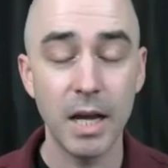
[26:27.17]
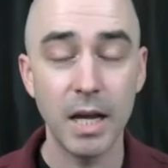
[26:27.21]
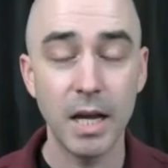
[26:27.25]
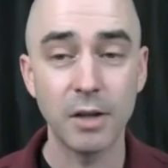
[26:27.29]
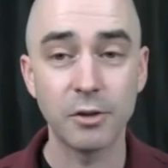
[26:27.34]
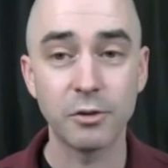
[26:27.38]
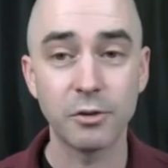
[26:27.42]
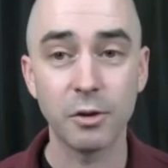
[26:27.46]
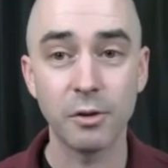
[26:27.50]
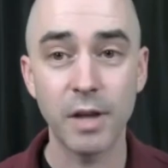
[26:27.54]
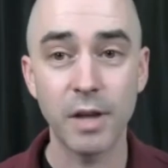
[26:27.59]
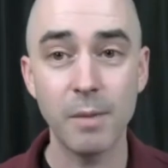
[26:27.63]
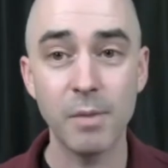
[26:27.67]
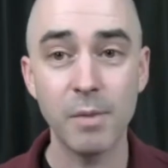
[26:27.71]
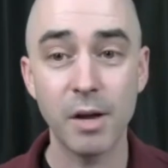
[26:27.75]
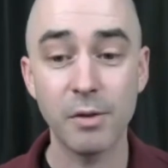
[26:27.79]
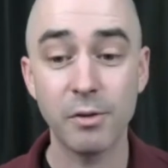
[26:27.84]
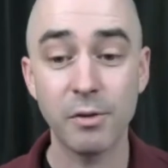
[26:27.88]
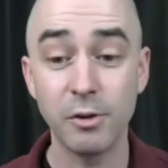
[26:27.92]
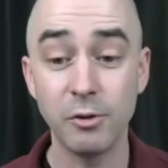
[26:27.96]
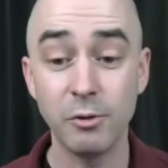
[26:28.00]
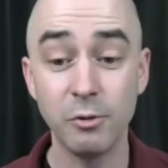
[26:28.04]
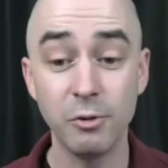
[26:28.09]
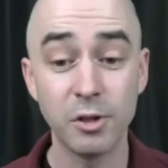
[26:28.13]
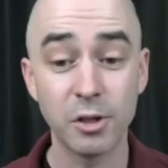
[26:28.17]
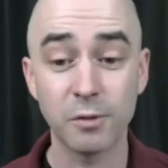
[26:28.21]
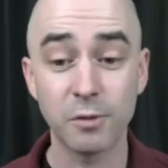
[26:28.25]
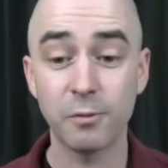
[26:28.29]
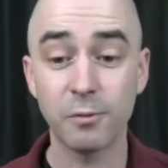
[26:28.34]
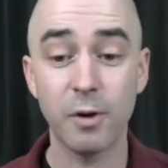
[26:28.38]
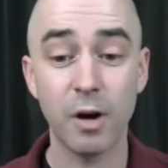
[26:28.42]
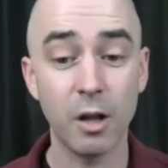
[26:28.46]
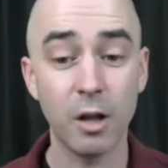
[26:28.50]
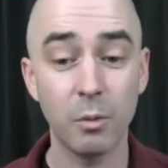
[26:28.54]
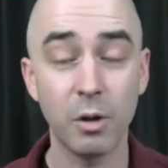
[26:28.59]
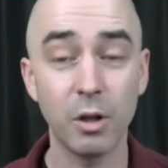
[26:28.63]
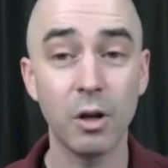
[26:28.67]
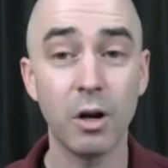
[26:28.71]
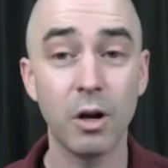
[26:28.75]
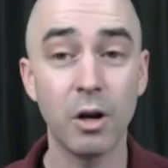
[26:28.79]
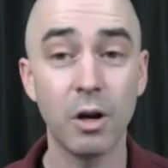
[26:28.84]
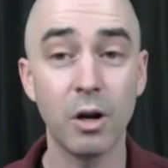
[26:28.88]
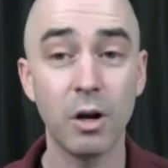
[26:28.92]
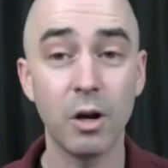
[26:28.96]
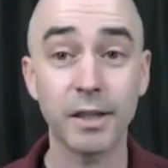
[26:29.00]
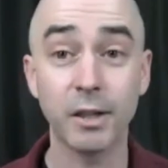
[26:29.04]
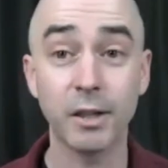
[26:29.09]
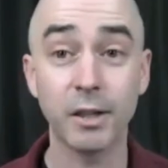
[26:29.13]
And so that method, you just follow
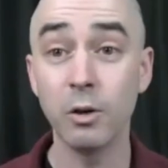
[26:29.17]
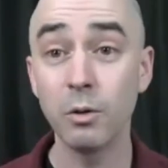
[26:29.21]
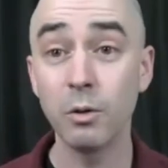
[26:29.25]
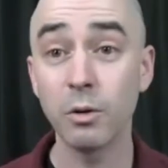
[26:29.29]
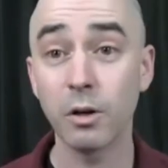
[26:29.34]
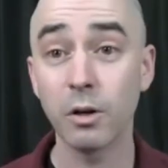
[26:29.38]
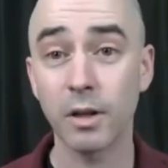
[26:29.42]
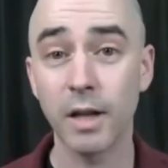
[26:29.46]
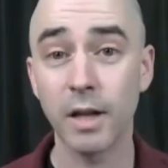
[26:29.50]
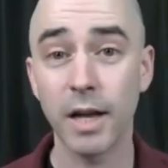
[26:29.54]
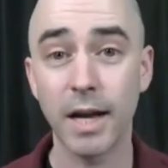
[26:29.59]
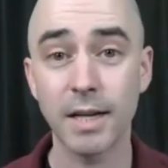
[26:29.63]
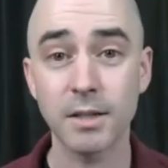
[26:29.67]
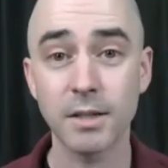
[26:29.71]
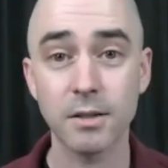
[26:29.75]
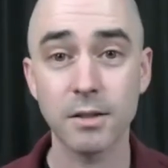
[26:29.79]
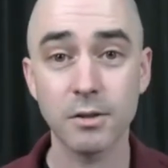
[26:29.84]
along like a yoga class.